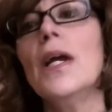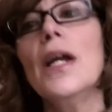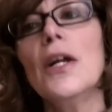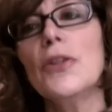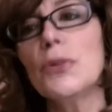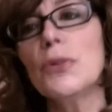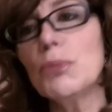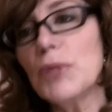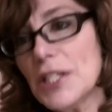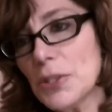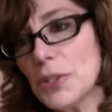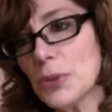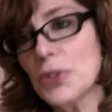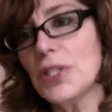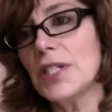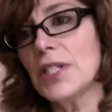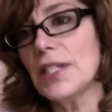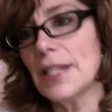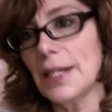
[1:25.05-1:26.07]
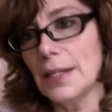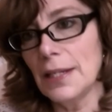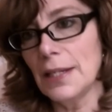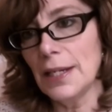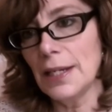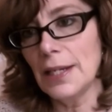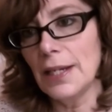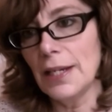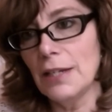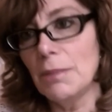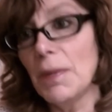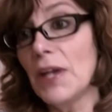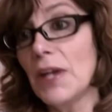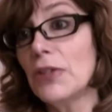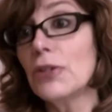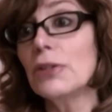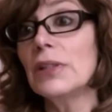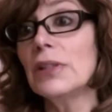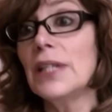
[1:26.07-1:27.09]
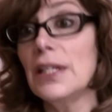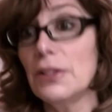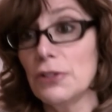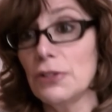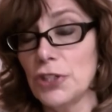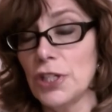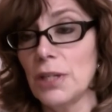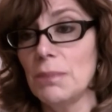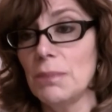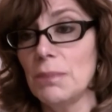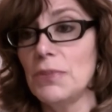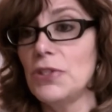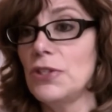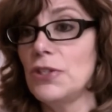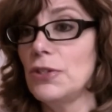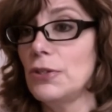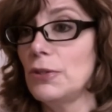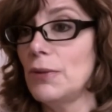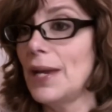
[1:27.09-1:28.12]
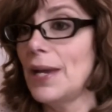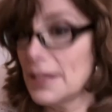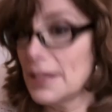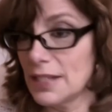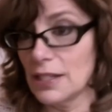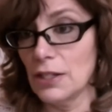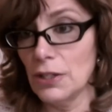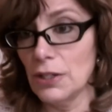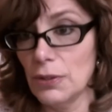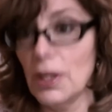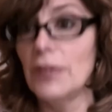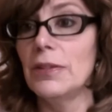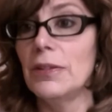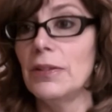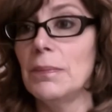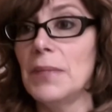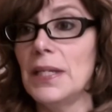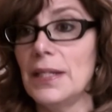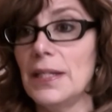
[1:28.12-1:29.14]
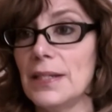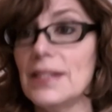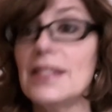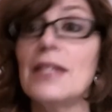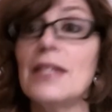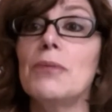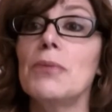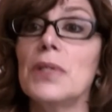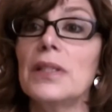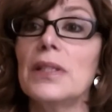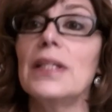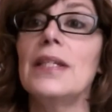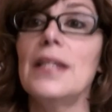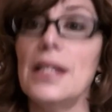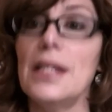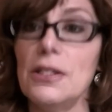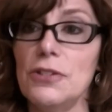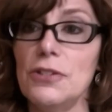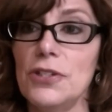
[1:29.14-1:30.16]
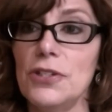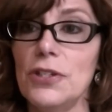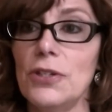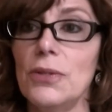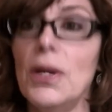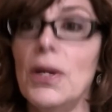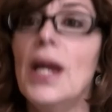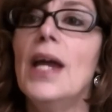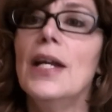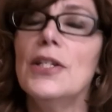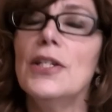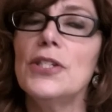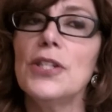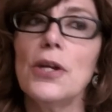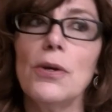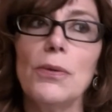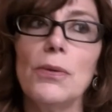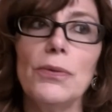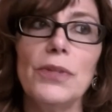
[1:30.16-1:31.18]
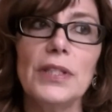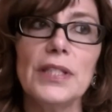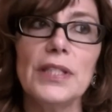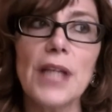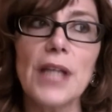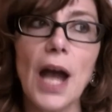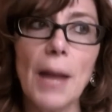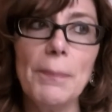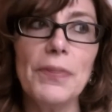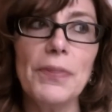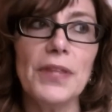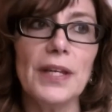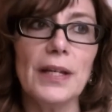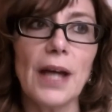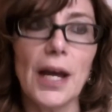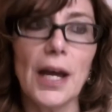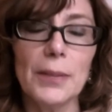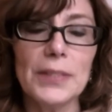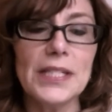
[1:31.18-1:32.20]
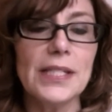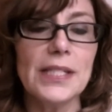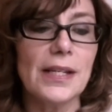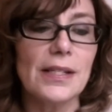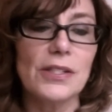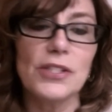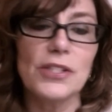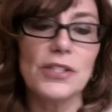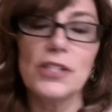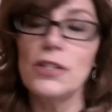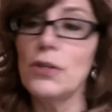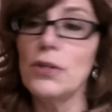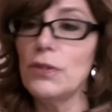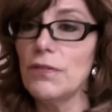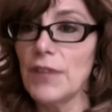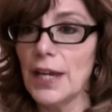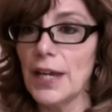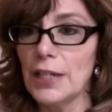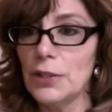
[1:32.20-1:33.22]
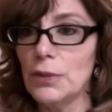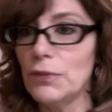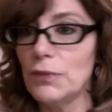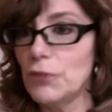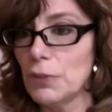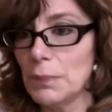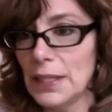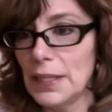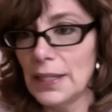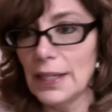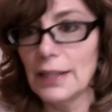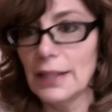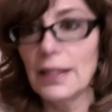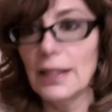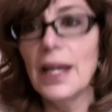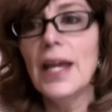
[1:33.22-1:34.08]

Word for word: the resources they need by their leadership to execute on the meetings they really need to. So, the top thing I would say is to know the value of your meeting.